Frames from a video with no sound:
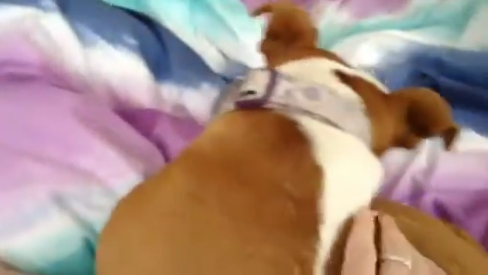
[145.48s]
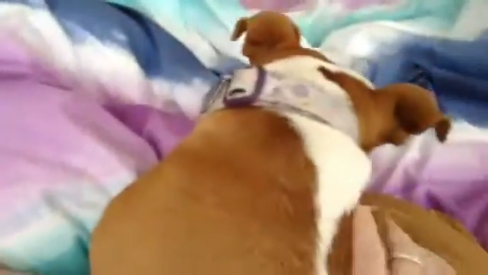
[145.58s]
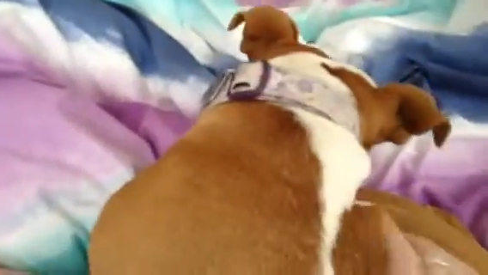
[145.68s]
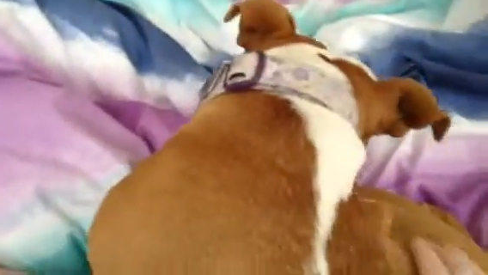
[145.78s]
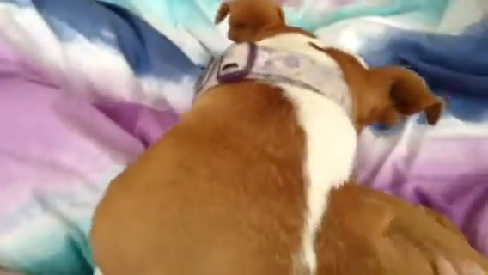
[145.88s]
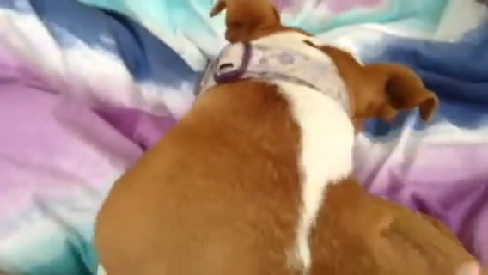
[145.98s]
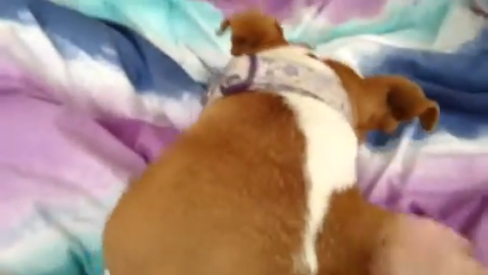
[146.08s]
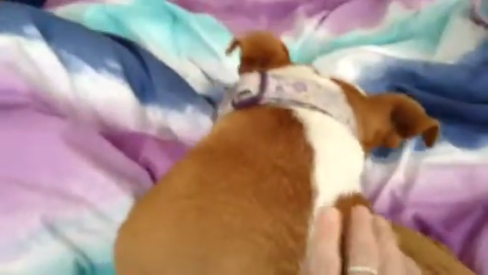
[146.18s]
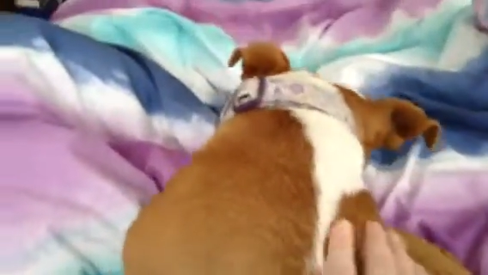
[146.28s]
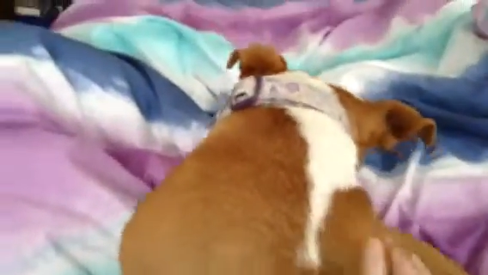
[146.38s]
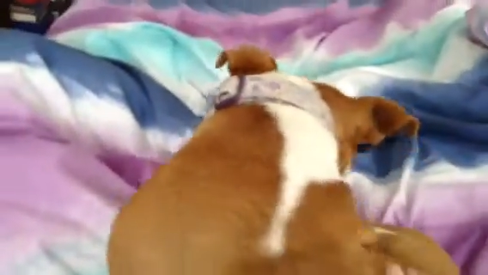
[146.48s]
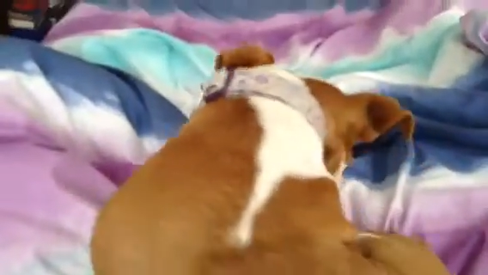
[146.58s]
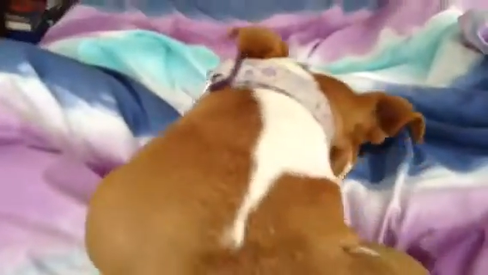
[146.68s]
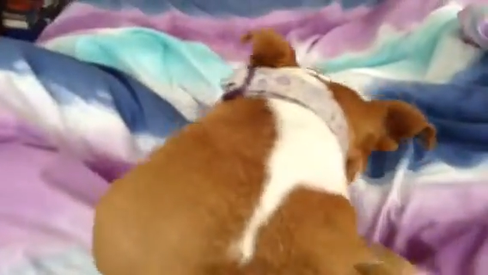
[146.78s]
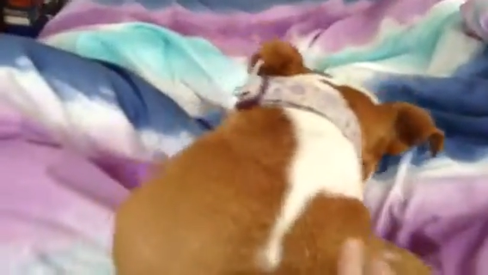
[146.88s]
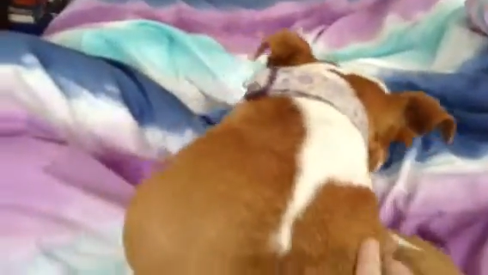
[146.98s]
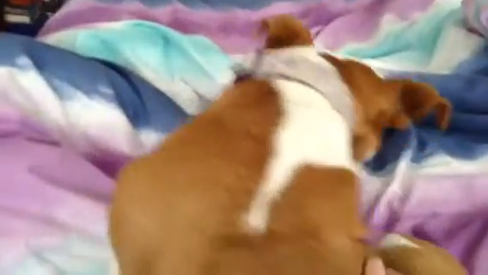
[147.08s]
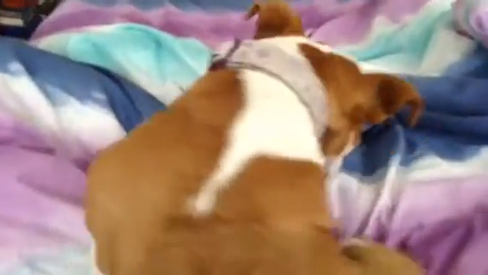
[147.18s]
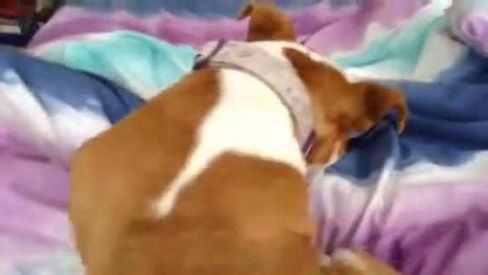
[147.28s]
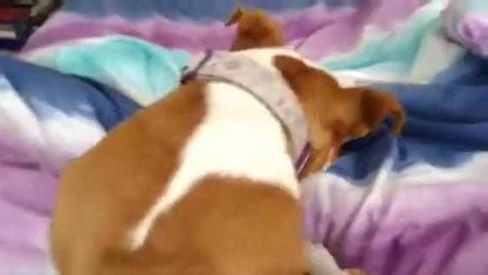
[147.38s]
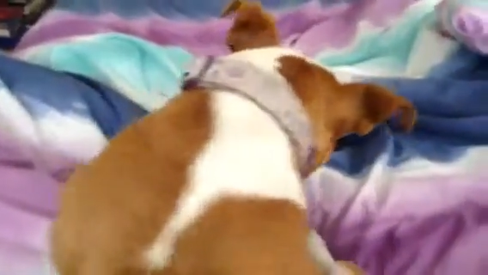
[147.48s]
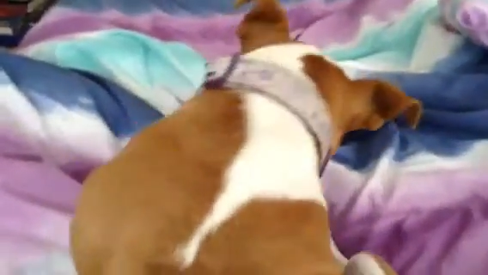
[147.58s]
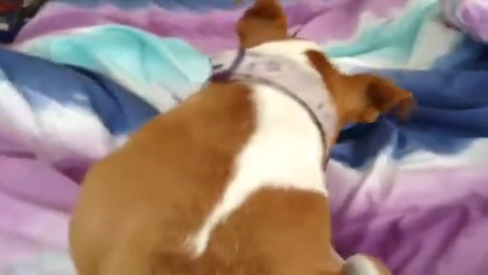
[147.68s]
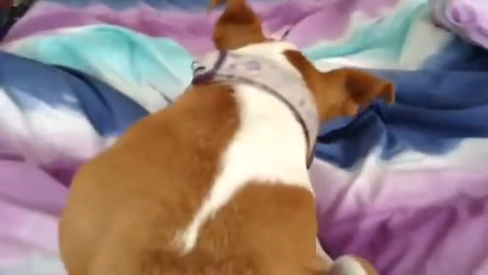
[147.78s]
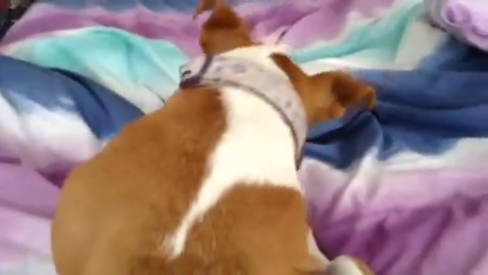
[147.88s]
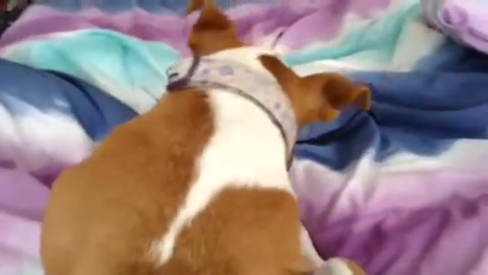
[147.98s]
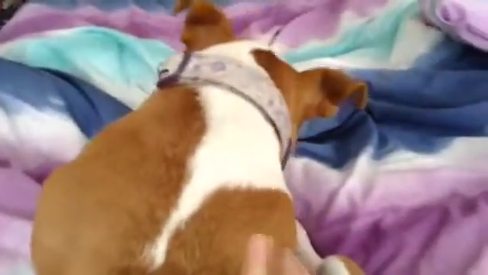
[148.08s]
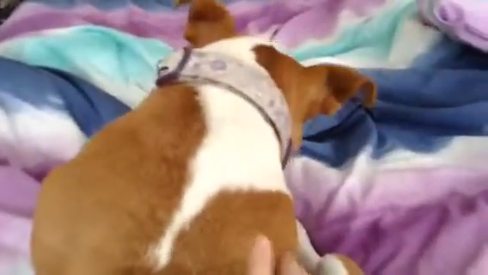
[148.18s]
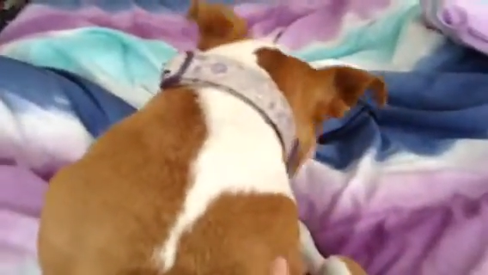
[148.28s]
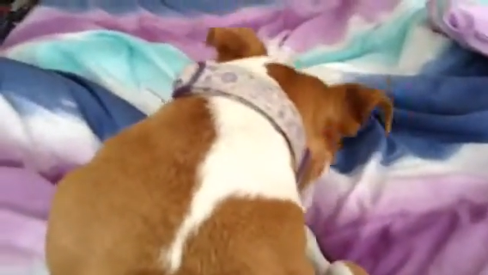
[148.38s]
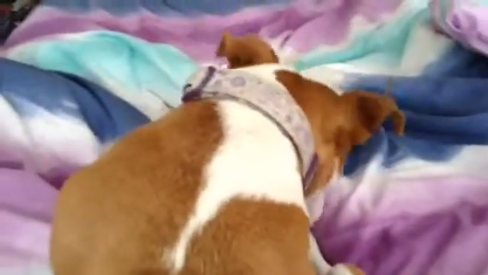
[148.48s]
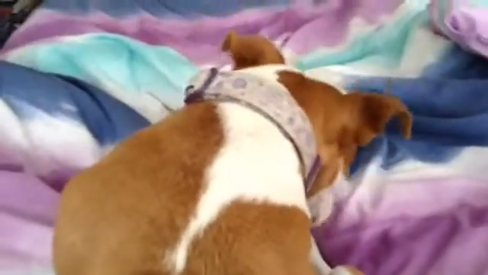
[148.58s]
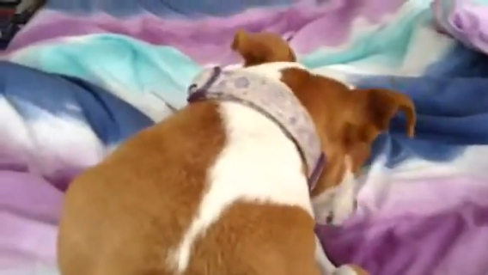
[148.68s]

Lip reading: (no speaker visible)